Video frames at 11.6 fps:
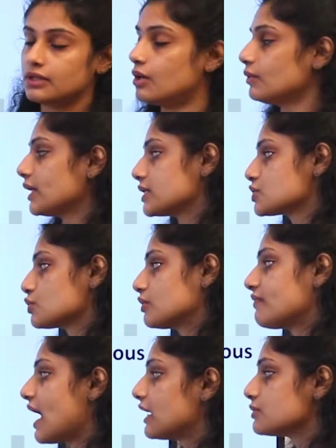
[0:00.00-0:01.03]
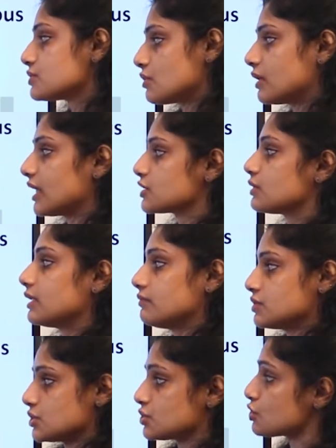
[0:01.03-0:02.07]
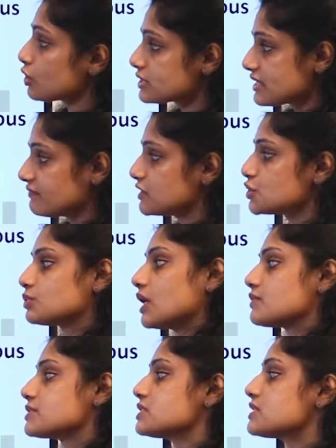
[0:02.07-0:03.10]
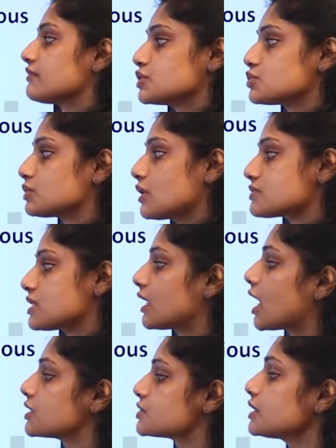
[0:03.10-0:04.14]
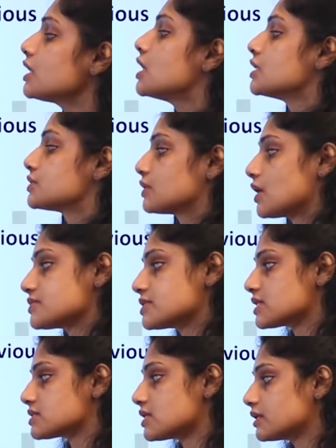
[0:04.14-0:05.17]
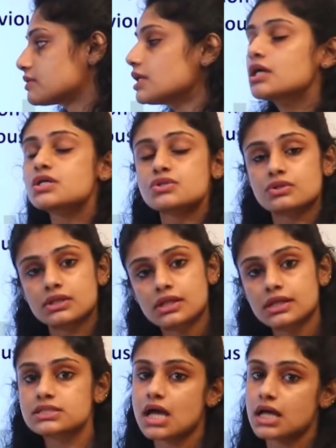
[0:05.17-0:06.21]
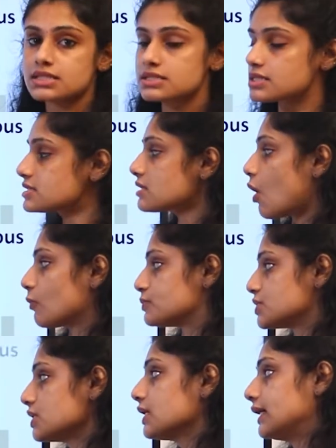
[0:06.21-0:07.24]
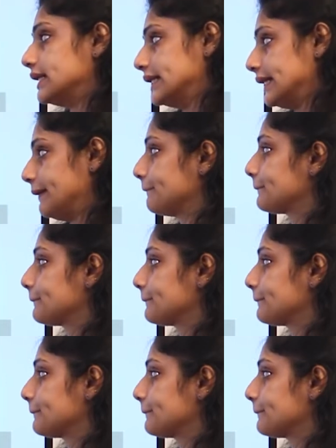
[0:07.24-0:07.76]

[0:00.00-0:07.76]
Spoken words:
Okay, so the value is not actually, which is not 72,000, 72,100, 2,600. So the correct answer is option D.